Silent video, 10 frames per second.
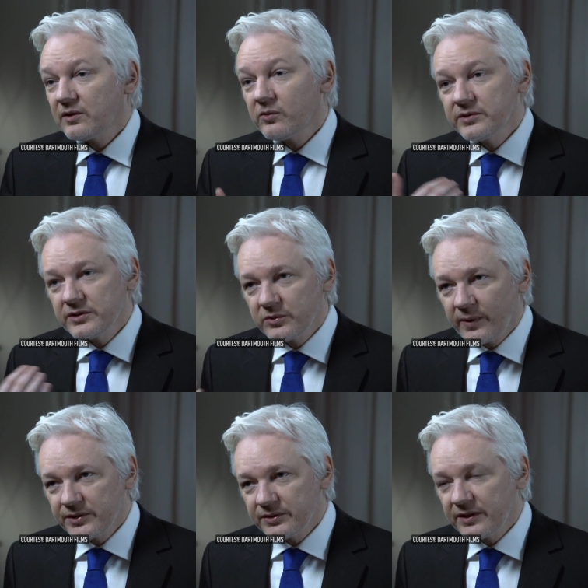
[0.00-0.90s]
whole
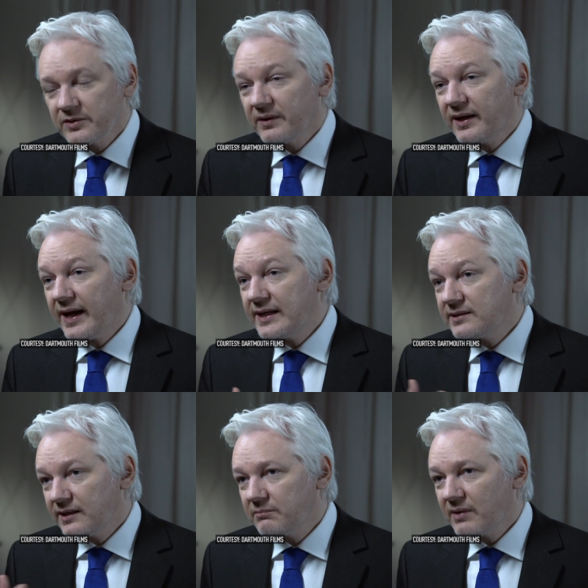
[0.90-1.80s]
situation. They spent
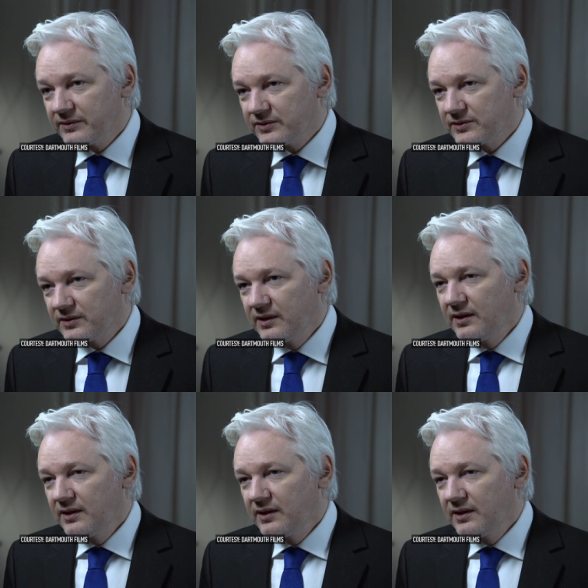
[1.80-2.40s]
18 months